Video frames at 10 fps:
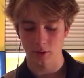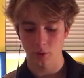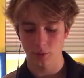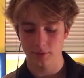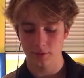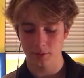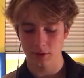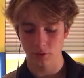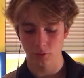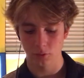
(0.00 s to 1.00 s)
no reason to be
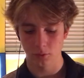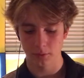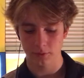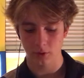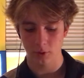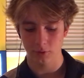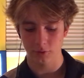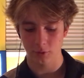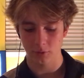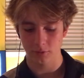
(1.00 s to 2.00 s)
cruel, must always
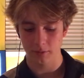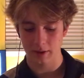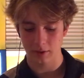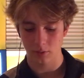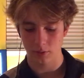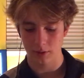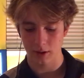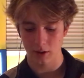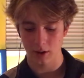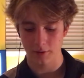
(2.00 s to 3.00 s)
show respect, or they
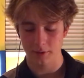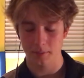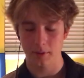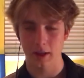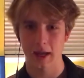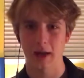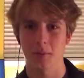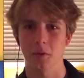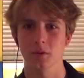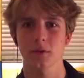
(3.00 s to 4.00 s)
are nothing but
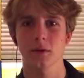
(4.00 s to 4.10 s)
animals.